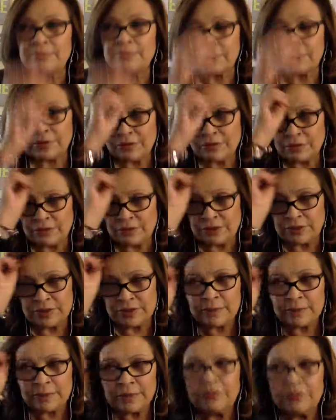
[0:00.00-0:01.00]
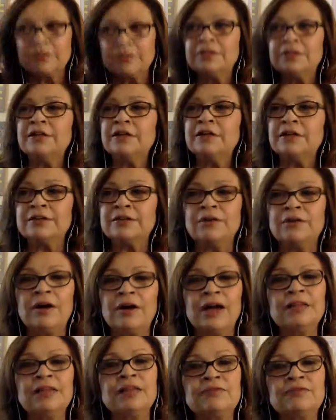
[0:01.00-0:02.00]
So for example, you know, I
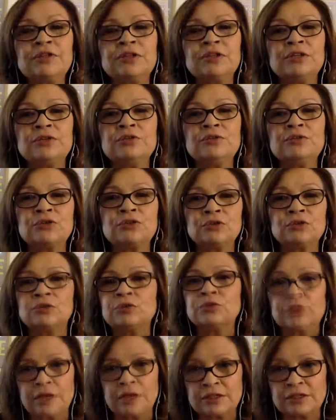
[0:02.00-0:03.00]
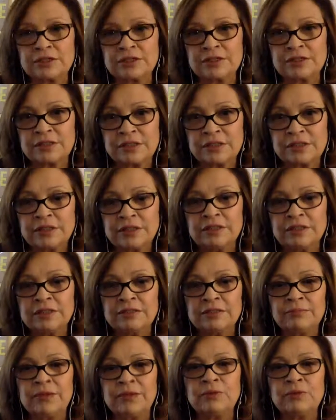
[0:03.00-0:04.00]
love to use Google Docs in
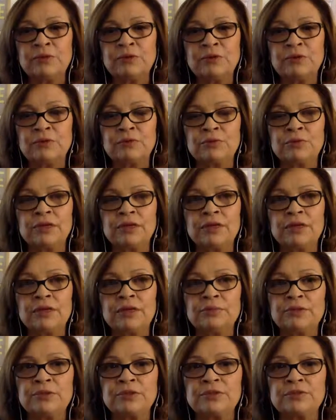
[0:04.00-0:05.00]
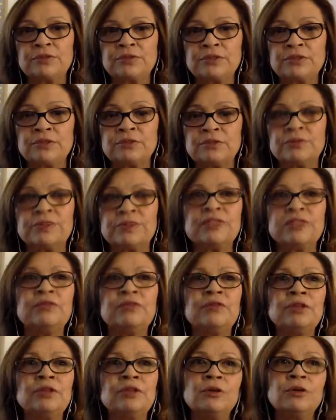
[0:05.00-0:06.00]
my work with my pre-service students, even
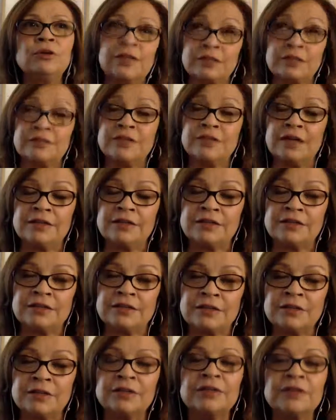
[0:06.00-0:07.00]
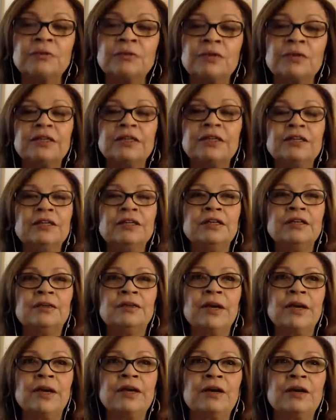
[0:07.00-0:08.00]
though that's not necessarily what
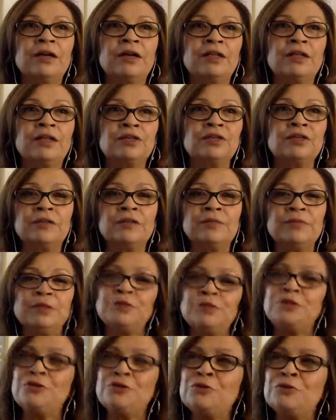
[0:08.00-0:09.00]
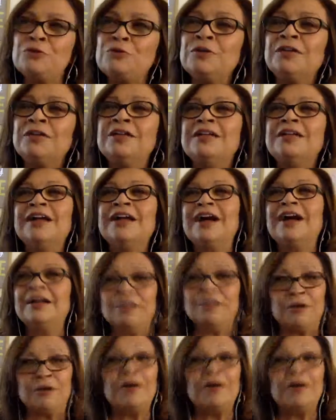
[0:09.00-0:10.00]
my college would love me to do. You
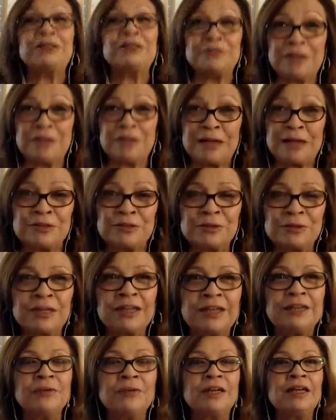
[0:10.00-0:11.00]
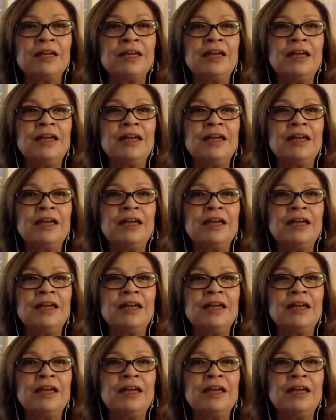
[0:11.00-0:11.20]
know, I do it anyway.